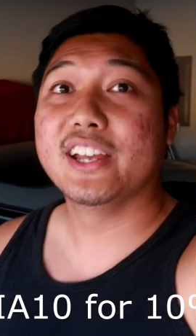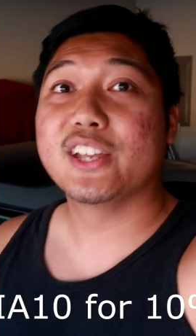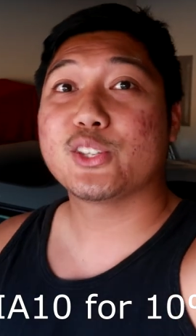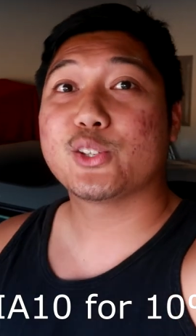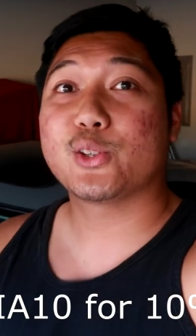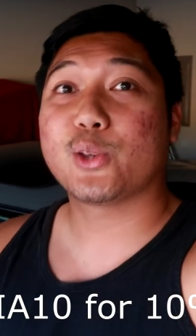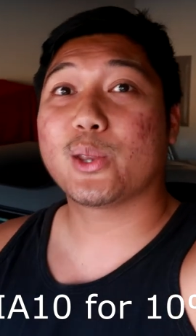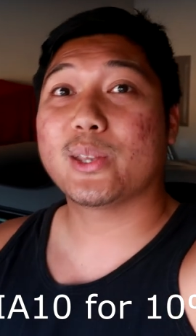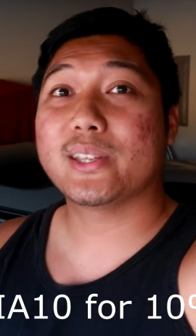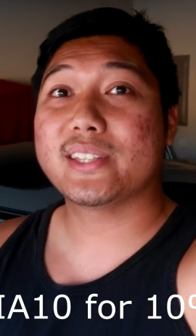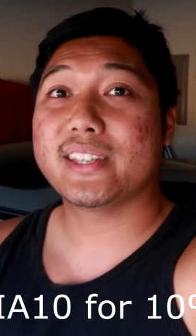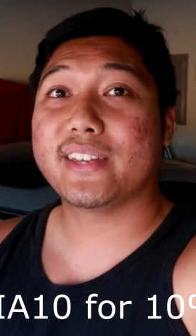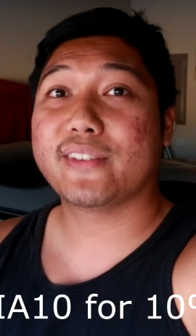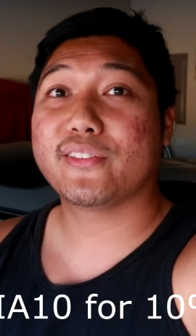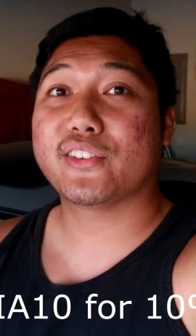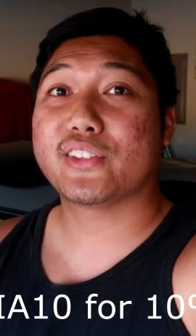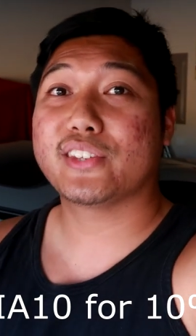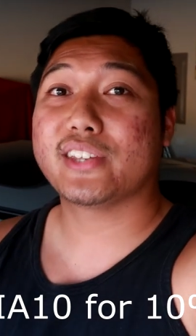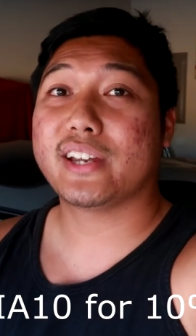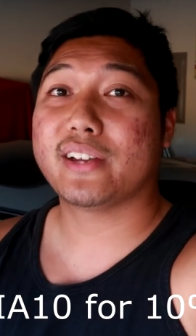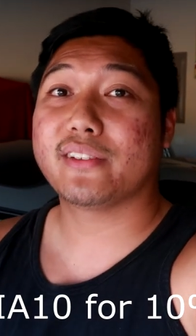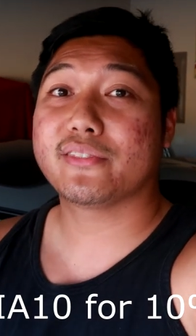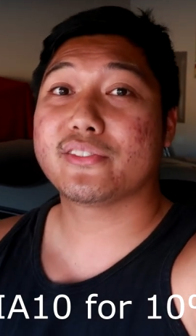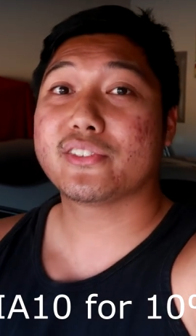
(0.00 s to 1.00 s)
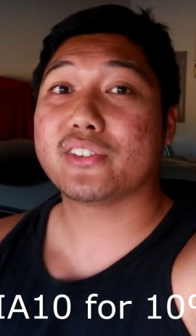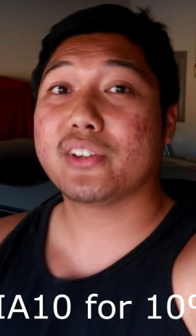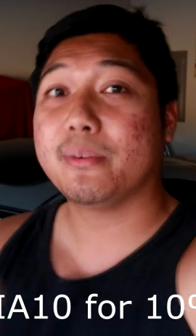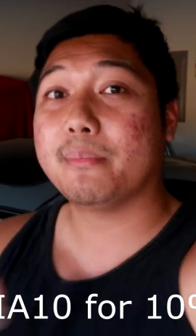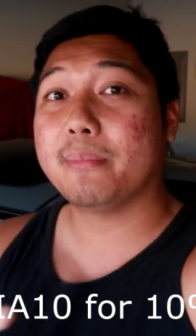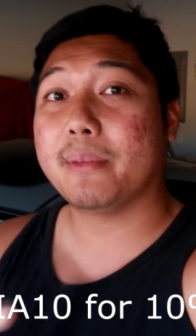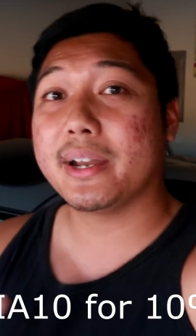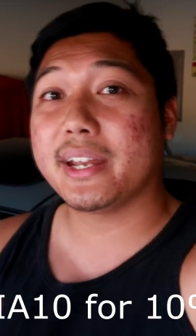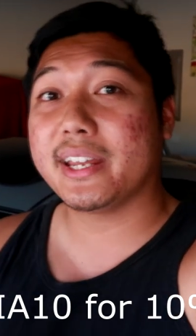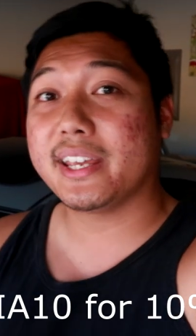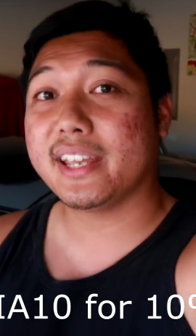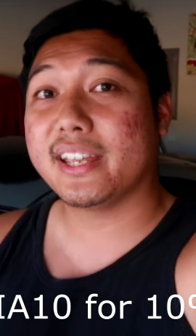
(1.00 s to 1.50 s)
so you can save yourself some
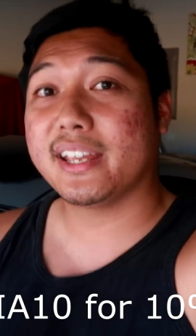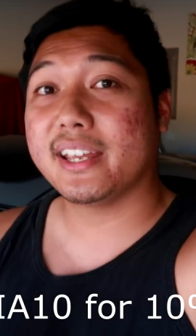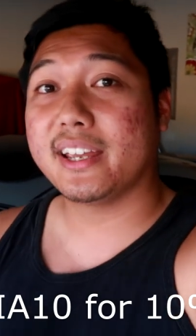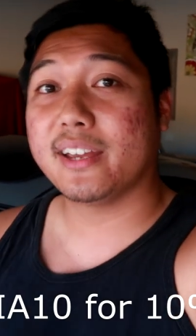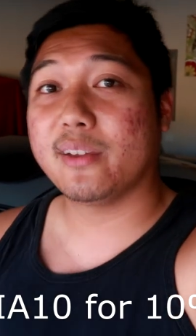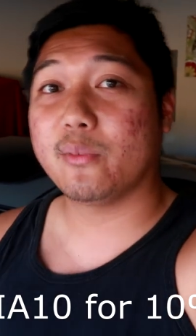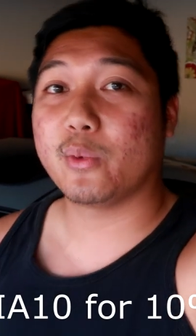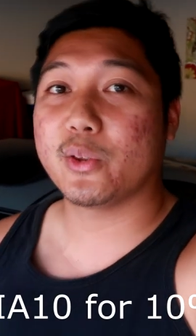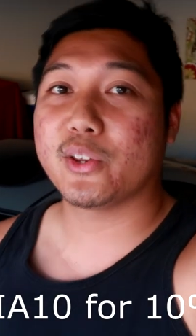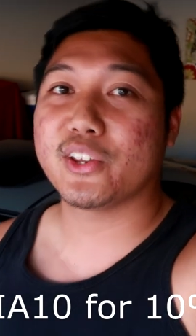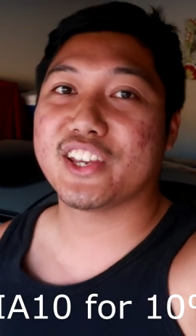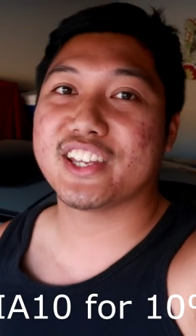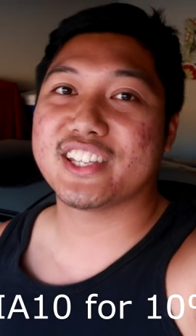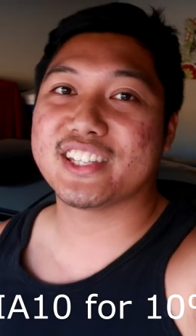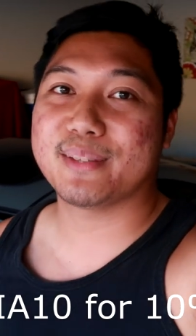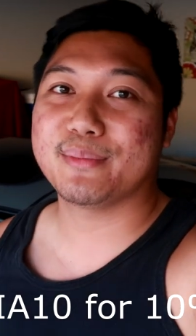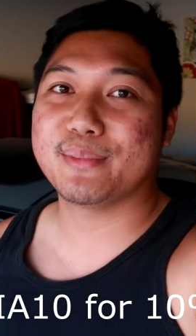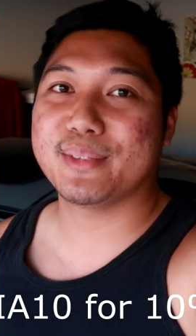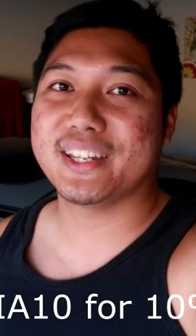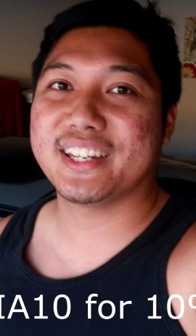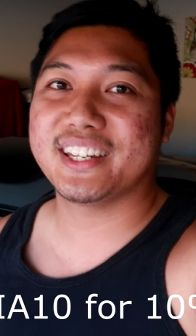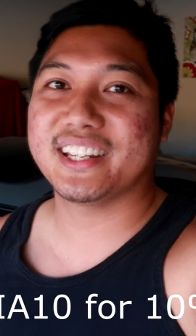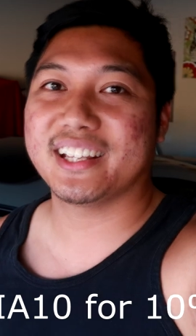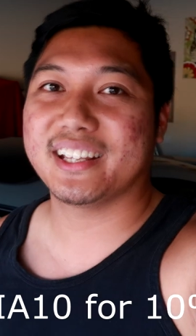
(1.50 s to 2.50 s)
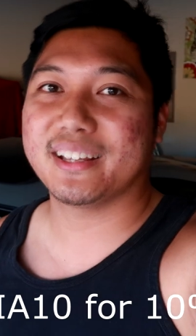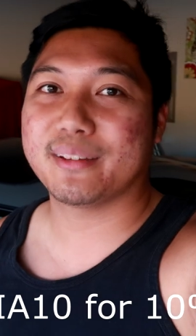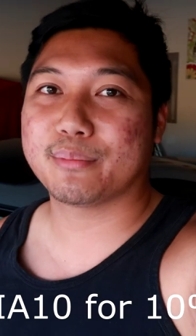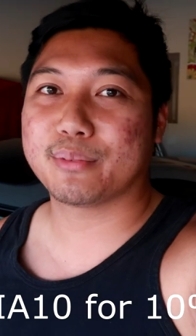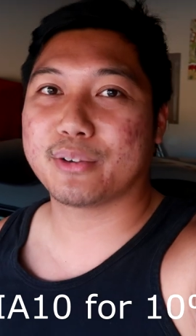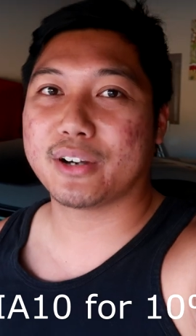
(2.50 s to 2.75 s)
money when you get some detailing